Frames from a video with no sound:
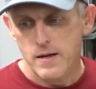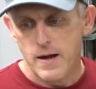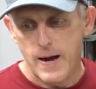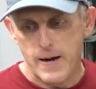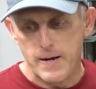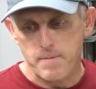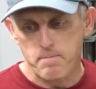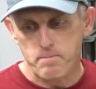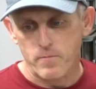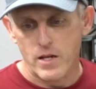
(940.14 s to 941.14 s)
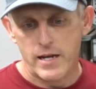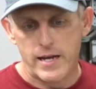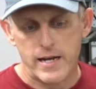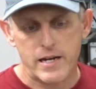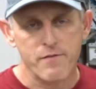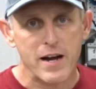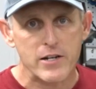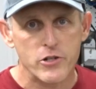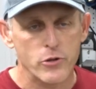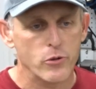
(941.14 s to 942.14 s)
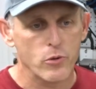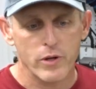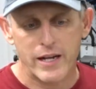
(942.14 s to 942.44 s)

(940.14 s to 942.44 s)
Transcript: And if I do,